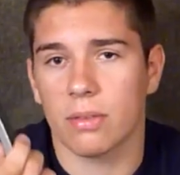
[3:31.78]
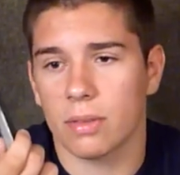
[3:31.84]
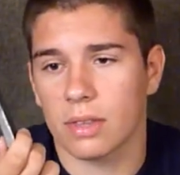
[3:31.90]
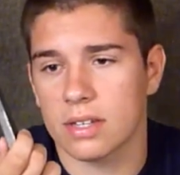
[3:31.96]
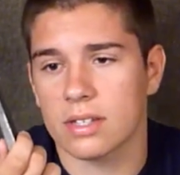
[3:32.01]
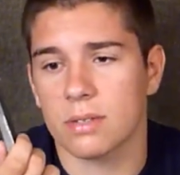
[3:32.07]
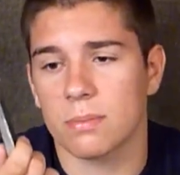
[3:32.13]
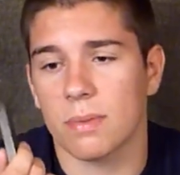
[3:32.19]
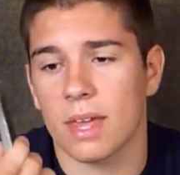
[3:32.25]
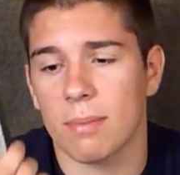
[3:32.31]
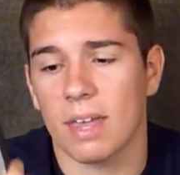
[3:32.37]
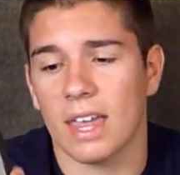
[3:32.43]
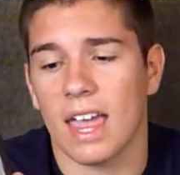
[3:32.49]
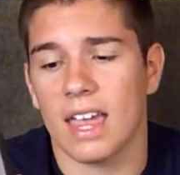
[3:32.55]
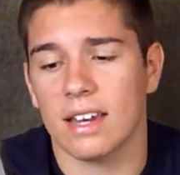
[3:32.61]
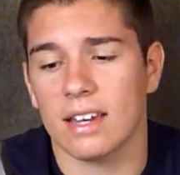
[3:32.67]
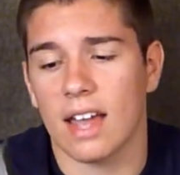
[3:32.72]
this is maybe
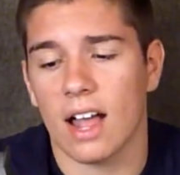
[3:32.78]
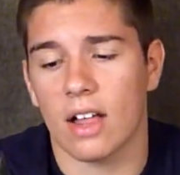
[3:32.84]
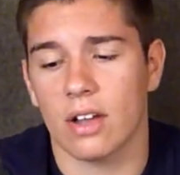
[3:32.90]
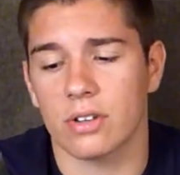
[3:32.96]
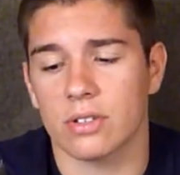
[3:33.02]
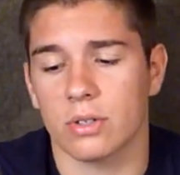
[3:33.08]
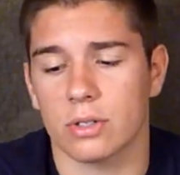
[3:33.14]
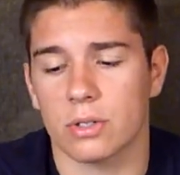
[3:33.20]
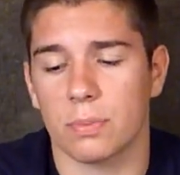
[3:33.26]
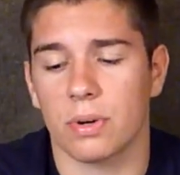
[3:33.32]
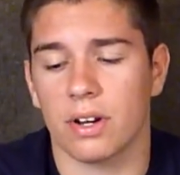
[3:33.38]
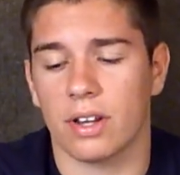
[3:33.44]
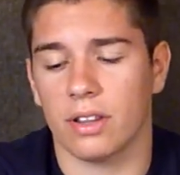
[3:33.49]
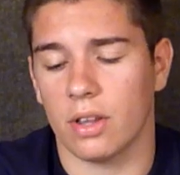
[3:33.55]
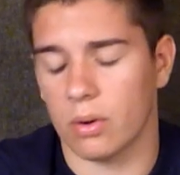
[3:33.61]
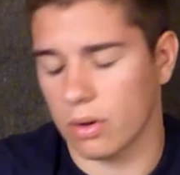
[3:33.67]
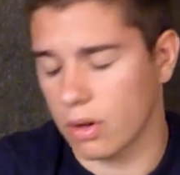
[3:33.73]
$8, so it's
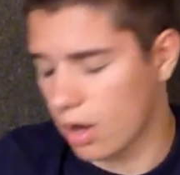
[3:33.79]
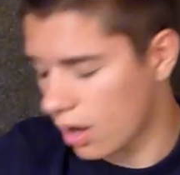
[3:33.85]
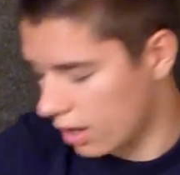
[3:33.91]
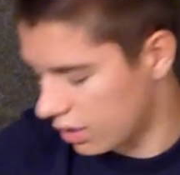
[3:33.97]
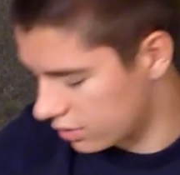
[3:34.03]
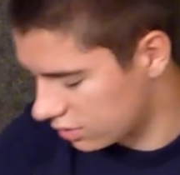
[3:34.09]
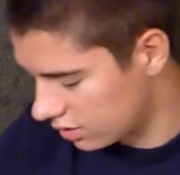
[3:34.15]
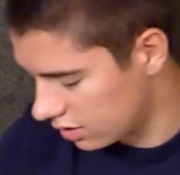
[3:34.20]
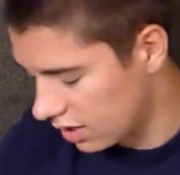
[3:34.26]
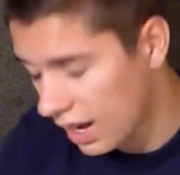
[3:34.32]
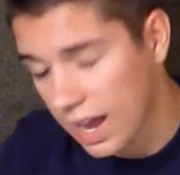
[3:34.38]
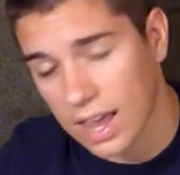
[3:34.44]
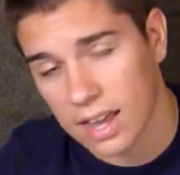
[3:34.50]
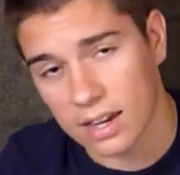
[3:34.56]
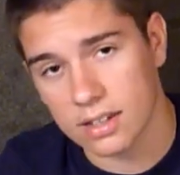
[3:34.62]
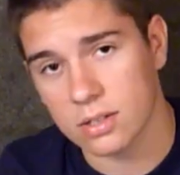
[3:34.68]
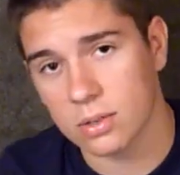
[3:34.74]
pretty low cost,
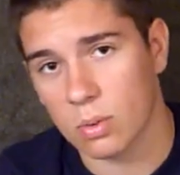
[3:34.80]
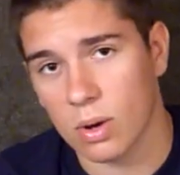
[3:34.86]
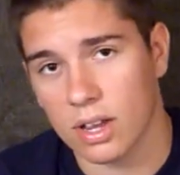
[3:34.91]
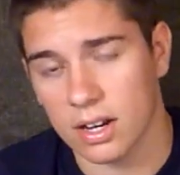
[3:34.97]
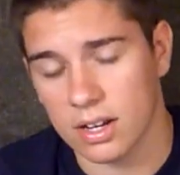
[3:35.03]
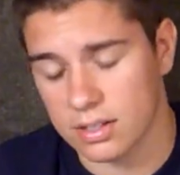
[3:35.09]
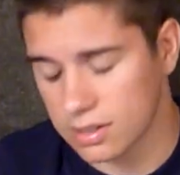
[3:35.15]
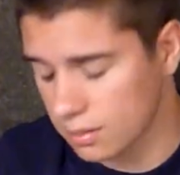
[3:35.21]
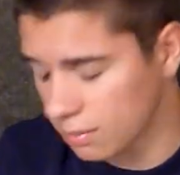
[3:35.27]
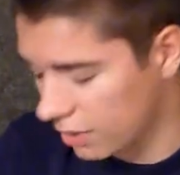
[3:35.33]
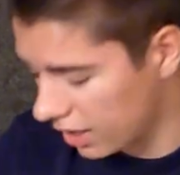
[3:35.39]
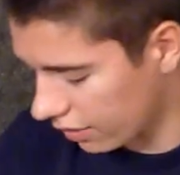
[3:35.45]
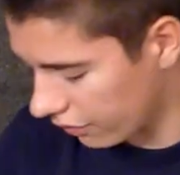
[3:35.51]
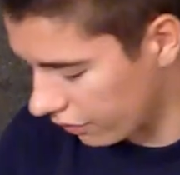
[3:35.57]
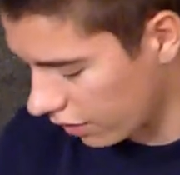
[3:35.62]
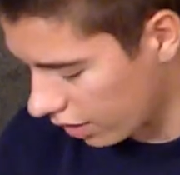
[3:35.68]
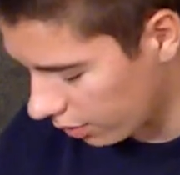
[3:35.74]
and it's quite easy to make
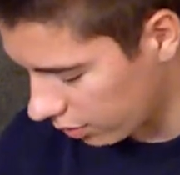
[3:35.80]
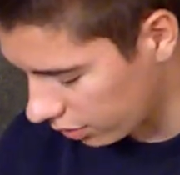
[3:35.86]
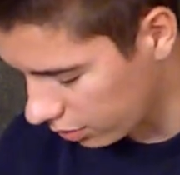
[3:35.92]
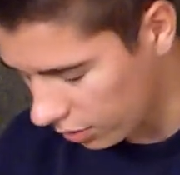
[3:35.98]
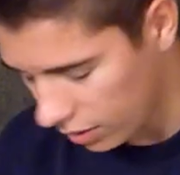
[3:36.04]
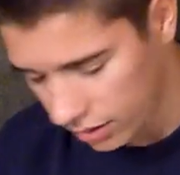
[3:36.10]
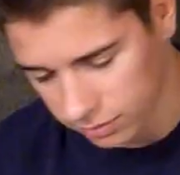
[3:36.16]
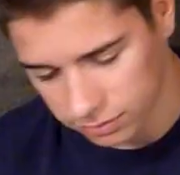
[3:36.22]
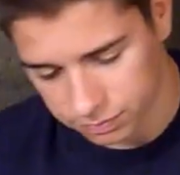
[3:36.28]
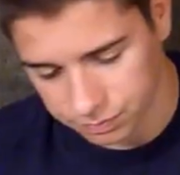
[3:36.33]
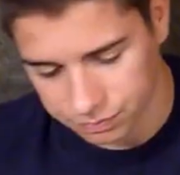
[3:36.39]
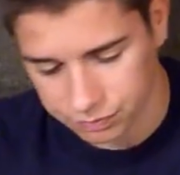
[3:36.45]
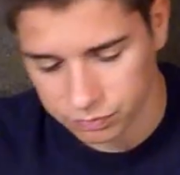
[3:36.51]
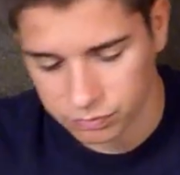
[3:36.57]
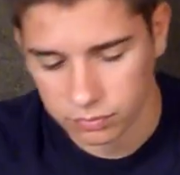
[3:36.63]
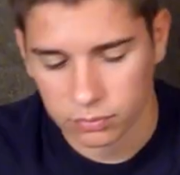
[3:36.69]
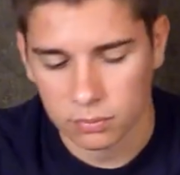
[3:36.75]
a fire with
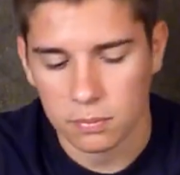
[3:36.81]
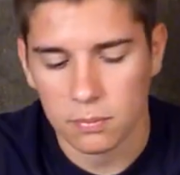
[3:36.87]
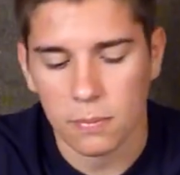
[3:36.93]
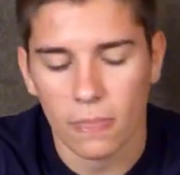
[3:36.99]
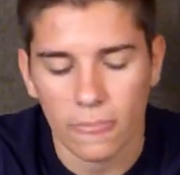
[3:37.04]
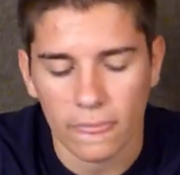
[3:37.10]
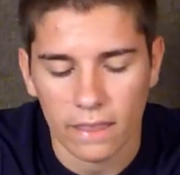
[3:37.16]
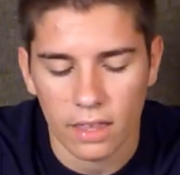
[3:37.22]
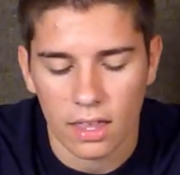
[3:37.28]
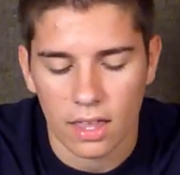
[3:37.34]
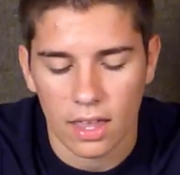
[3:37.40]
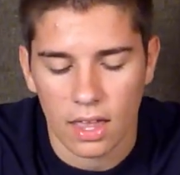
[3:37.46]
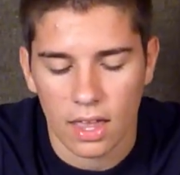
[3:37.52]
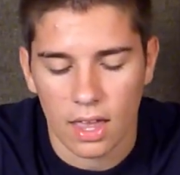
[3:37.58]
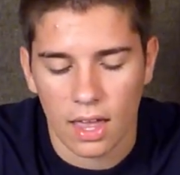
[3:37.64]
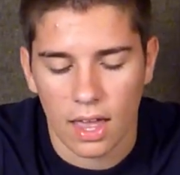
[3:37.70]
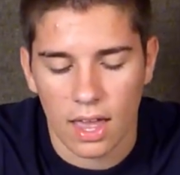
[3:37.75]

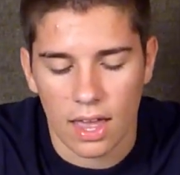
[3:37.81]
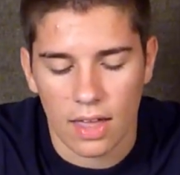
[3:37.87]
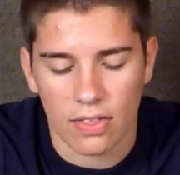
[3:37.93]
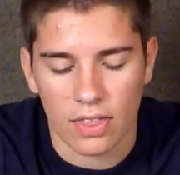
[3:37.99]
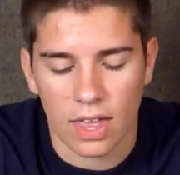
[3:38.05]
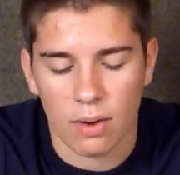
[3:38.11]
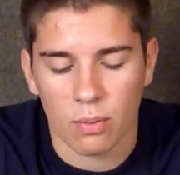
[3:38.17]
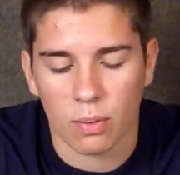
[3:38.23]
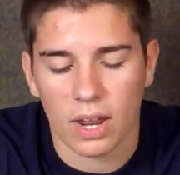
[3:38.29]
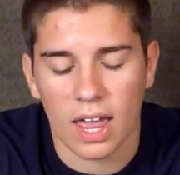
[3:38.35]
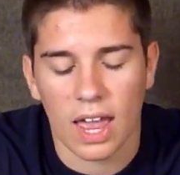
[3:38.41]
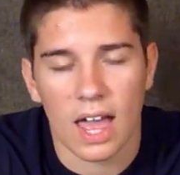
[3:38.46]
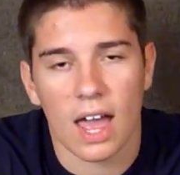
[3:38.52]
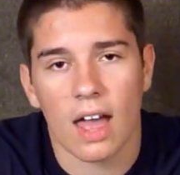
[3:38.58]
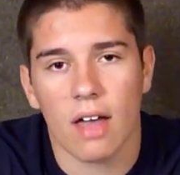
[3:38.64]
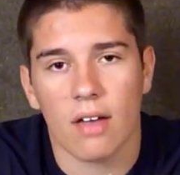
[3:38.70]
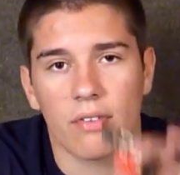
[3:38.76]
one. And then we
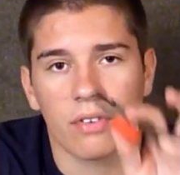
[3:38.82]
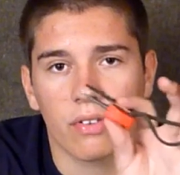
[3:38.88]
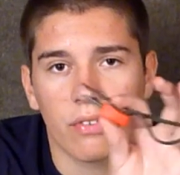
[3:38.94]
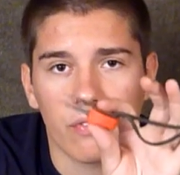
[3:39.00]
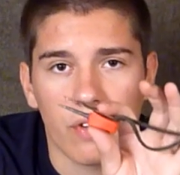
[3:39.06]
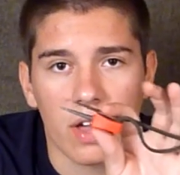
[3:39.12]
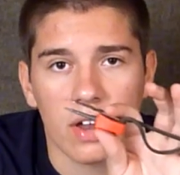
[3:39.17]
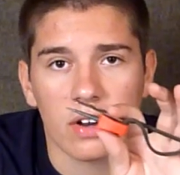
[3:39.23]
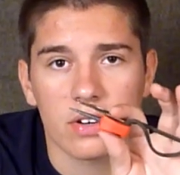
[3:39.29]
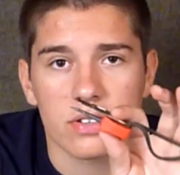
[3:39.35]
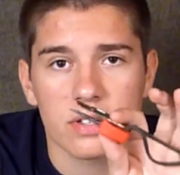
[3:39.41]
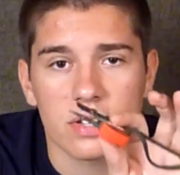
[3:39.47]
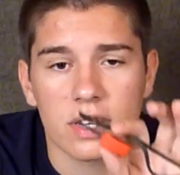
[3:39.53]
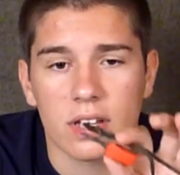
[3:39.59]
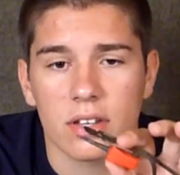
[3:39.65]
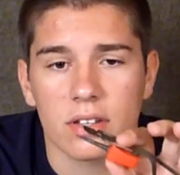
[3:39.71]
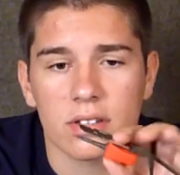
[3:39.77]
have fire
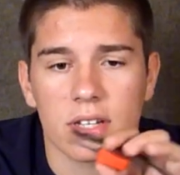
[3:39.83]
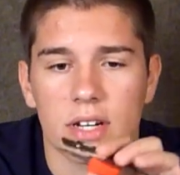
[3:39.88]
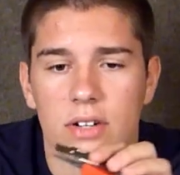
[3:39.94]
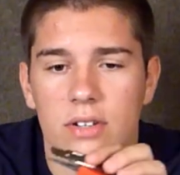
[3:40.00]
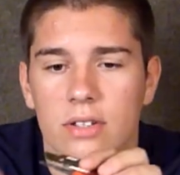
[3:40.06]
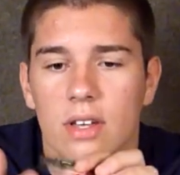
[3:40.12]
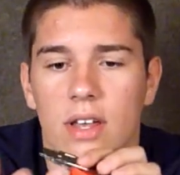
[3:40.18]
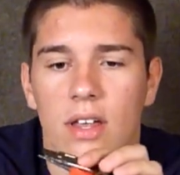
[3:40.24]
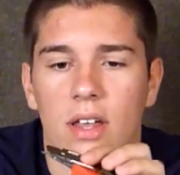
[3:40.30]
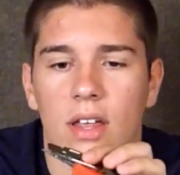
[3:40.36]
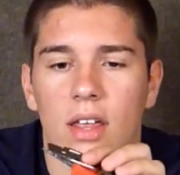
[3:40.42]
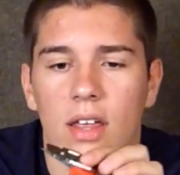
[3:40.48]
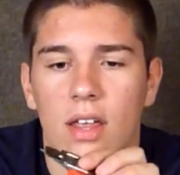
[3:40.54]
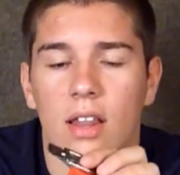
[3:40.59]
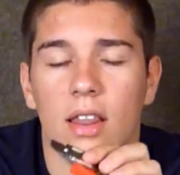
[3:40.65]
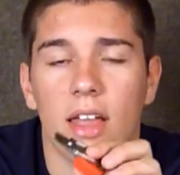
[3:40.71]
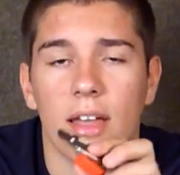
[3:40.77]
steels. Here's a
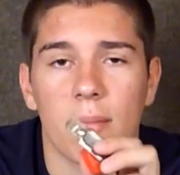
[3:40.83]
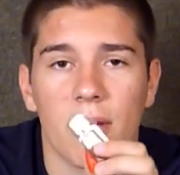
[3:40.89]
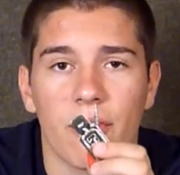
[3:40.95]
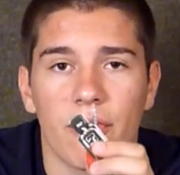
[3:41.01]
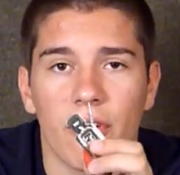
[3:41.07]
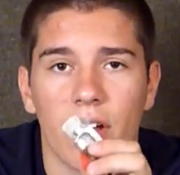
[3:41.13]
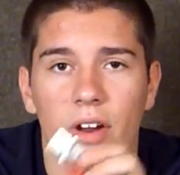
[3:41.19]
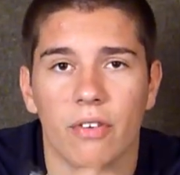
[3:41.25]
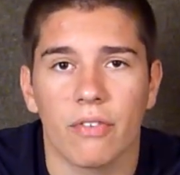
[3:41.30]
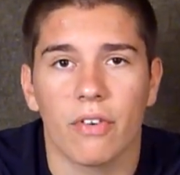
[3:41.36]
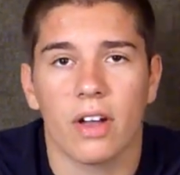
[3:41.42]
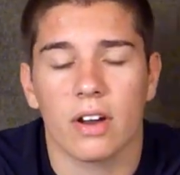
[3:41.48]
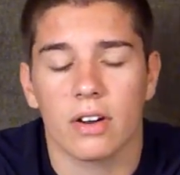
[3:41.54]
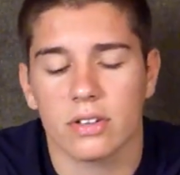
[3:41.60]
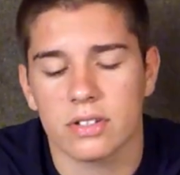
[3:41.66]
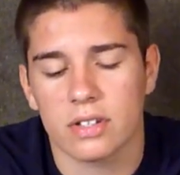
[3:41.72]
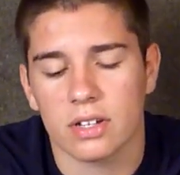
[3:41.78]
Light My
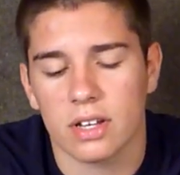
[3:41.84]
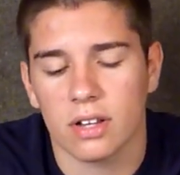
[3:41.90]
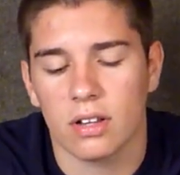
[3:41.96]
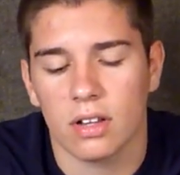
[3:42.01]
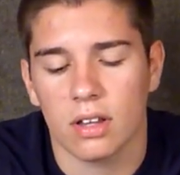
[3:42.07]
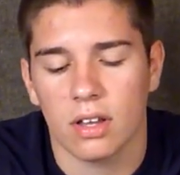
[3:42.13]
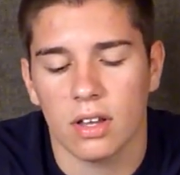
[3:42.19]
Fire steel.